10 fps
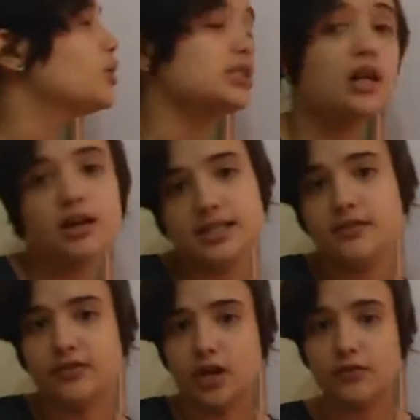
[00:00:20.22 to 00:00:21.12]
as long as
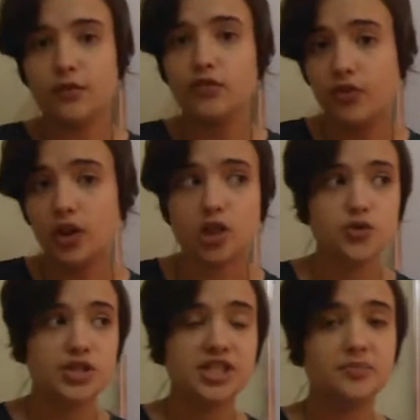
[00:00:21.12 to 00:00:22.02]
a verb
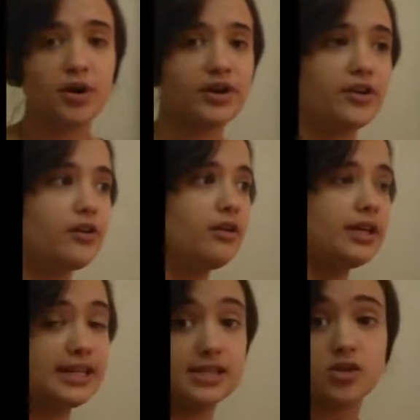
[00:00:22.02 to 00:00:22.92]
follows this pattern,
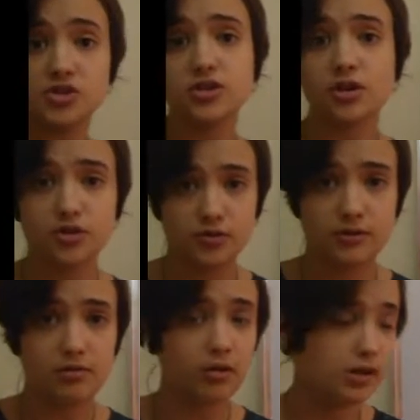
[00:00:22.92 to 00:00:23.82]
it is considered to be
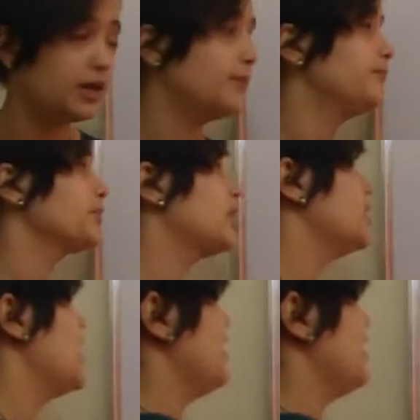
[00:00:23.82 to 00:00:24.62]
regular. I